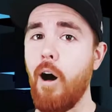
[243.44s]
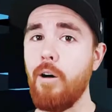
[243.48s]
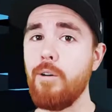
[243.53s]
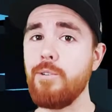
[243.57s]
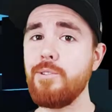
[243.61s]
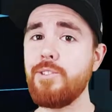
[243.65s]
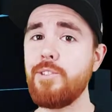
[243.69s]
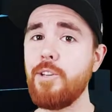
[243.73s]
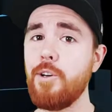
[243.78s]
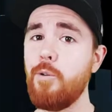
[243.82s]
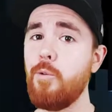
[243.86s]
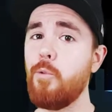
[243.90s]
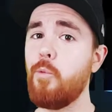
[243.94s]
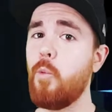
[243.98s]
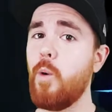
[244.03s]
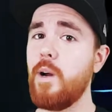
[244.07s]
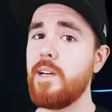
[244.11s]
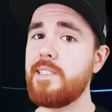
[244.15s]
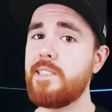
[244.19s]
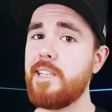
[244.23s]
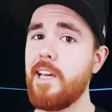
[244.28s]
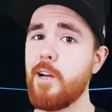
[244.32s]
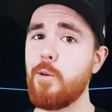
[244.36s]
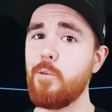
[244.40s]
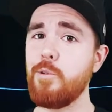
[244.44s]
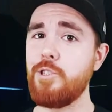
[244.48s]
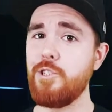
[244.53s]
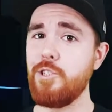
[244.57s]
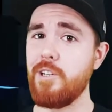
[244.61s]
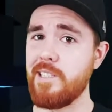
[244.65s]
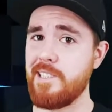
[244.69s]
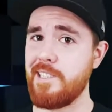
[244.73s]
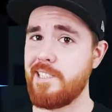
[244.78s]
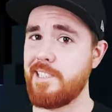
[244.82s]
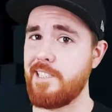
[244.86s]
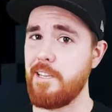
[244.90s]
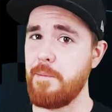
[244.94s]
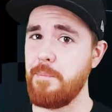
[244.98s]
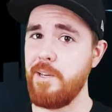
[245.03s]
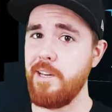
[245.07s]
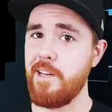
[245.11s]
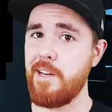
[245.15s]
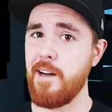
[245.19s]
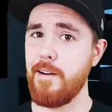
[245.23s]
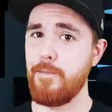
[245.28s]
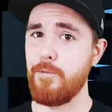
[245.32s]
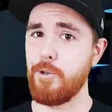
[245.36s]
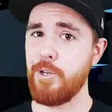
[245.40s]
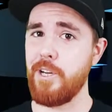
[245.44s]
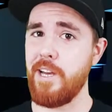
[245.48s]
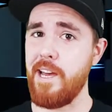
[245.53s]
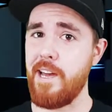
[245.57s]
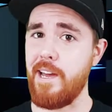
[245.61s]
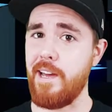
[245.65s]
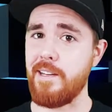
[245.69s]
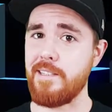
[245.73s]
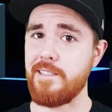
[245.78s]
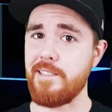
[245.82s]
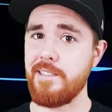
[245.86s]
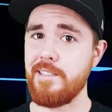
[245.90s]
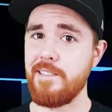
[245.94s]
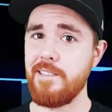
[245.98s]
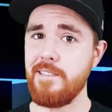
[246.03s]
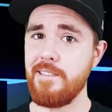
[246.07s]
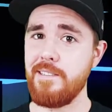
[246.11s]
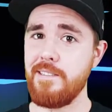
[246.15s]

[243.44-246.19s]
Also, what deck would you like to see me cover next?